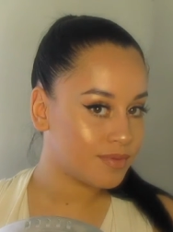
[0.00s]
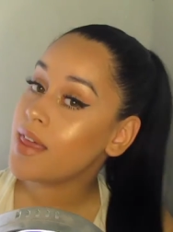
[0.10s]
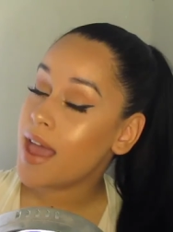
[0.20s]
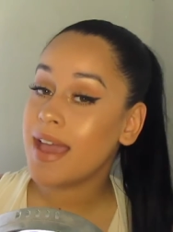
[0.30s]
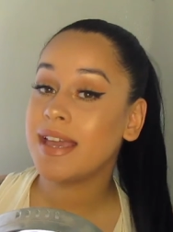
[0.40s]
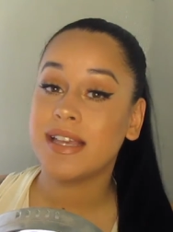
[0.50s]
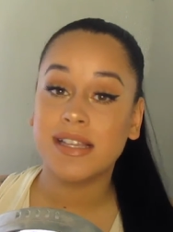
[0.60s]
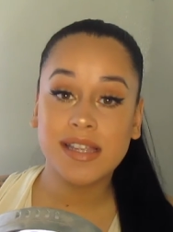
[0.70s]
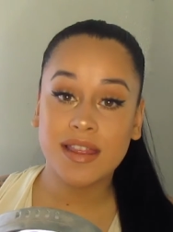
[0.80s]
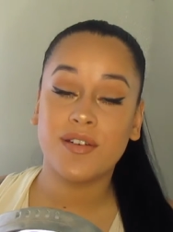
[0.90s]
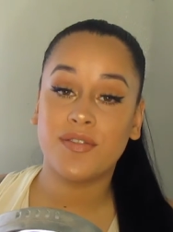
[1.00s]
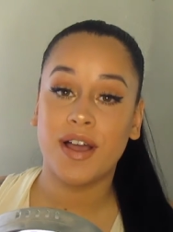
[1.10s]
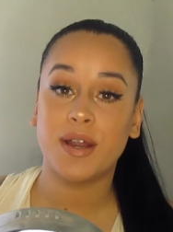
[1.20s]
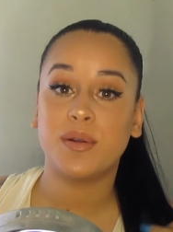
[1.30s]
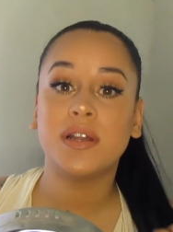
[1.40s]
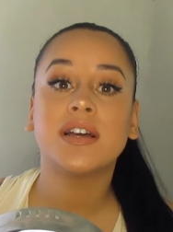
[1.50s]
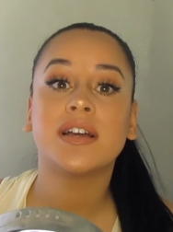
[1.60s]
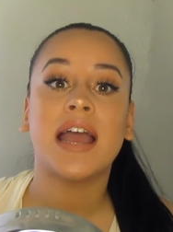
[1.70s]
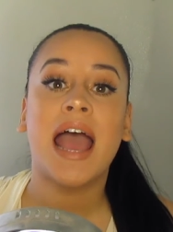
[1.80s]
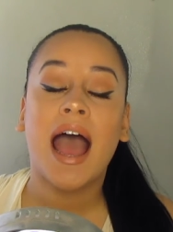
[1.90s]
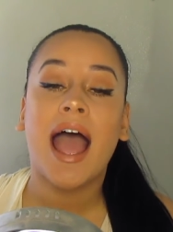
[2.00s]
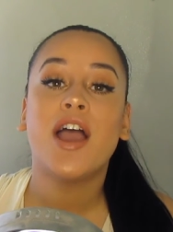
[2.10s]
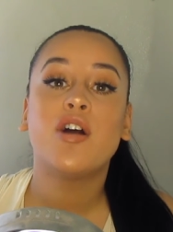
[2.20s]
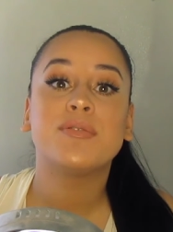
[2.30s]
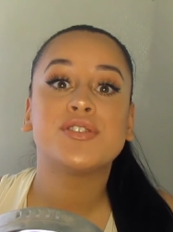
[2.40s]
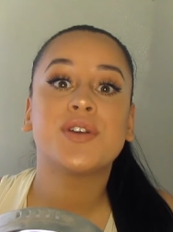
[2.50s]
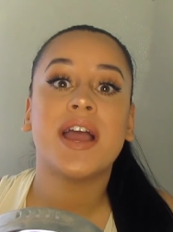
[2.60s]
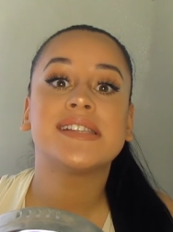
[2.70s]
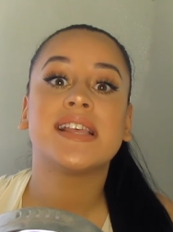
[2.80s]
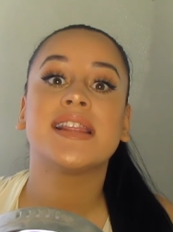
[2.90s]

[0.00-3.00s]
That is the final look. I hope that you guys